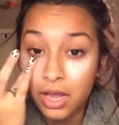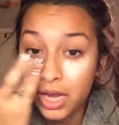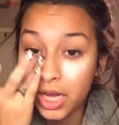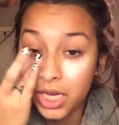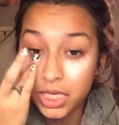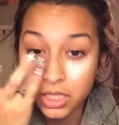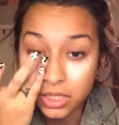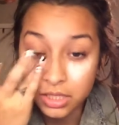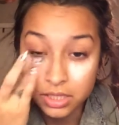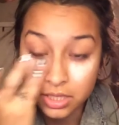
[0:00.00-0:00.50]

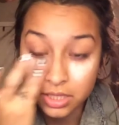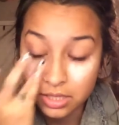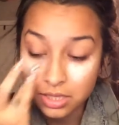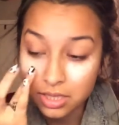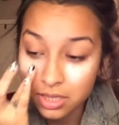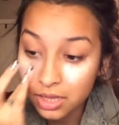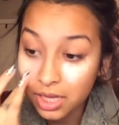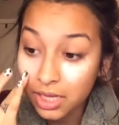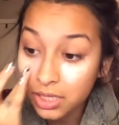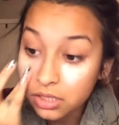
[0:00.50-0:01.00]
It just is.
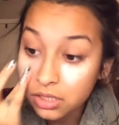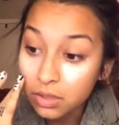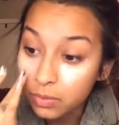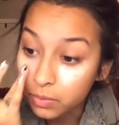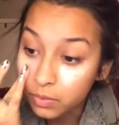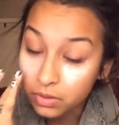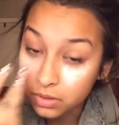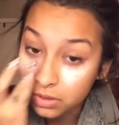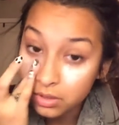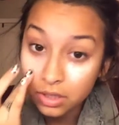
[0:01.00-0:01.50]
That's the
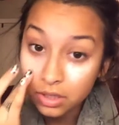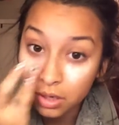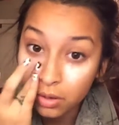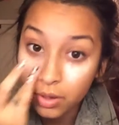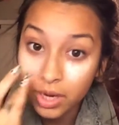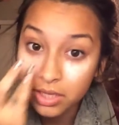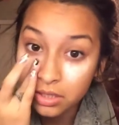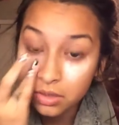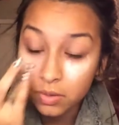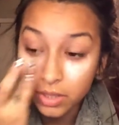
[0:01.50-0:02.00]
rules. You
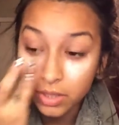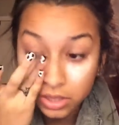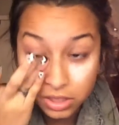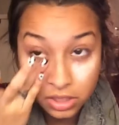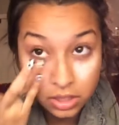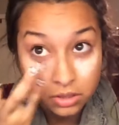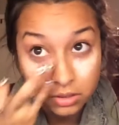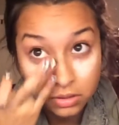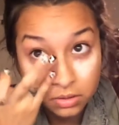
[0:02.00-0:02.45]
don't ask questions.